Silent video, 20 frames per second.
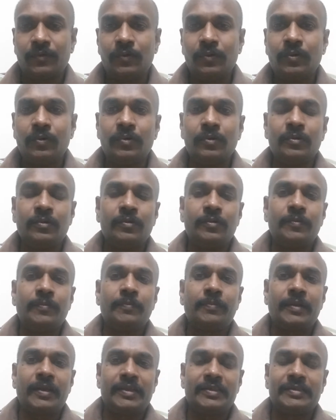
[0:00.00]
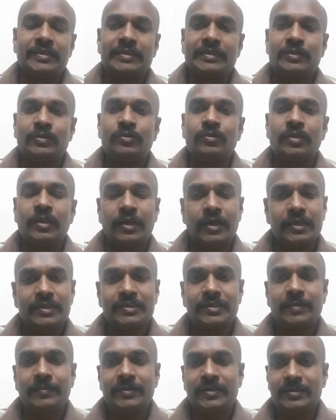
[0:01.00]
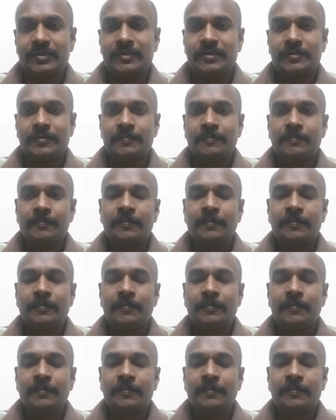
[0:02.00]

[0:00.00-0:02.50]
low prices to the customers